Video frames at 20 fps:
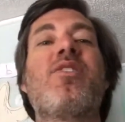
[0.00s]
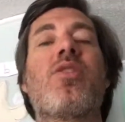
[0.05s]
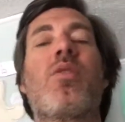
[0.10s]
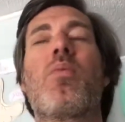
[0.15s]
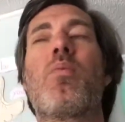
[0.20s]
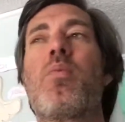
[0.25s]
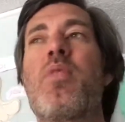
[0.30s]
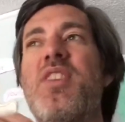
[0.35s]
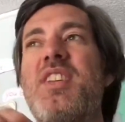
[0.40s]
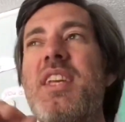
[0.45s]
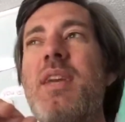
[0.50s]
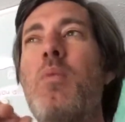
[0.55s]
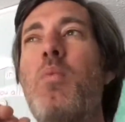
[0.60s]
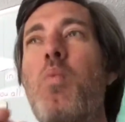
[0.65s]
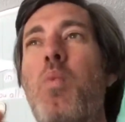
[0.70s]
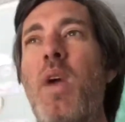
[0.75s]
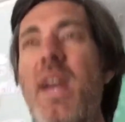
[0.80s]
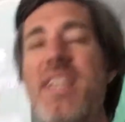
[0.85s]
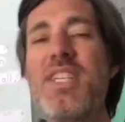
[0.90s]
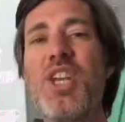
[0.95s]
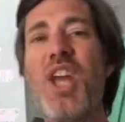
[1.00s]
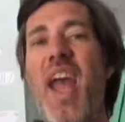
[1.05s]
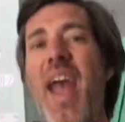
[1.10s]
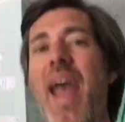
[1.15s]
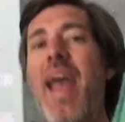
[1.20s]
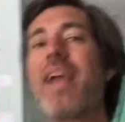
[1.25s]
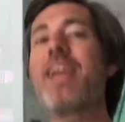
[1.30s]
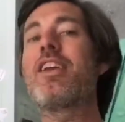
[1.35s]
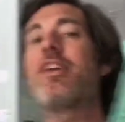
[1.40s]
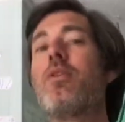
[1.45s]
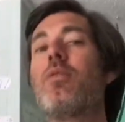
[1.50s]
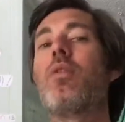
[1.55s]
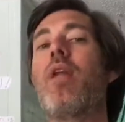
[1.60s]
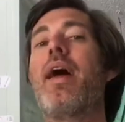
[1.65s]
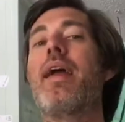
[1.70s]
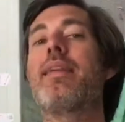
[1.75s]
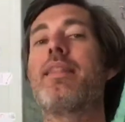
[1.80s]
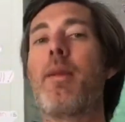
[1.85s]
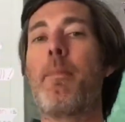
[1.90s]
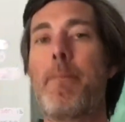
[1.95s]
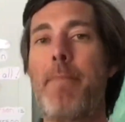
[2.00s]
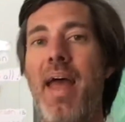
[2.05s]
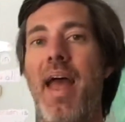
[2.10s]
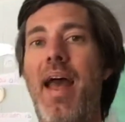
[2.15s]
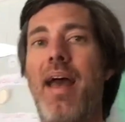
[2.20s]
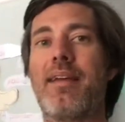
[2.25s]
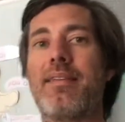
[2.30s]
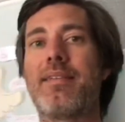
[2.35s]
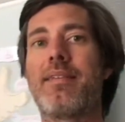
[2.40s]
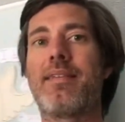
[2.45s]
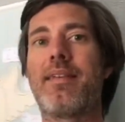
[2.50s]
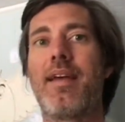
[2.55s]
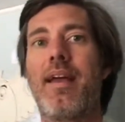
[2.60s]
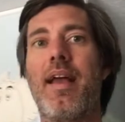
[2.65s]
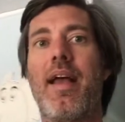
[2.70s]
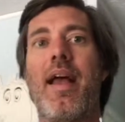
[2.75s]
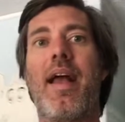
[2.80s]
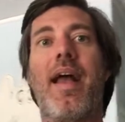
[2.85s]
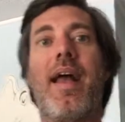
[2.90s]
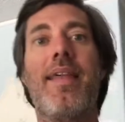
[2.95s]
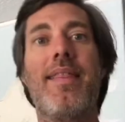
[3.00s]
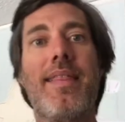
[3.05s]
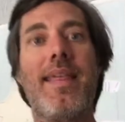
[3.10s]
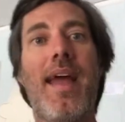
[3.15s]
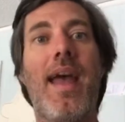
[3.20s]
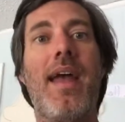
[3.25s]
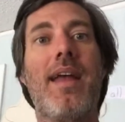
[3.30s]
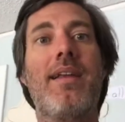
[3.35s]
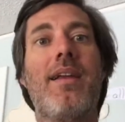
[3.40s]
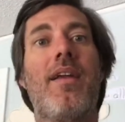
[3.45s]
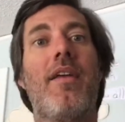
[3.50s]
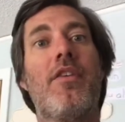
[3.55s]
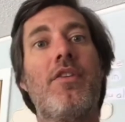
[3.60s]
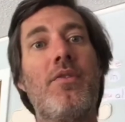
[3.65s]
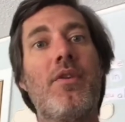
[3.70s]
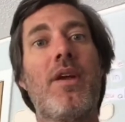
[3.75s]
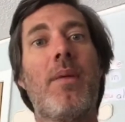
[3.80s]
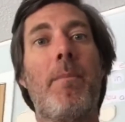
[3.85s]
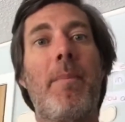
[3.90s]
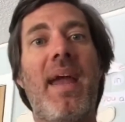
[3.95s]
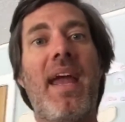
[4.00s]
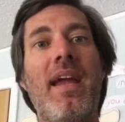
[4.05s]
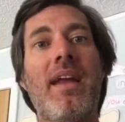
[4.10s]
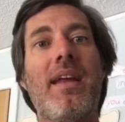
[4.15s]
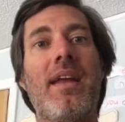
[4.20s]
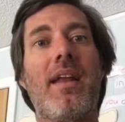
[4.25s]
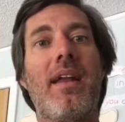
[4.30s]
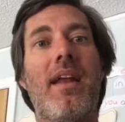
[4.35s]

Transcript: see which egg you like the best, and then you can paint it.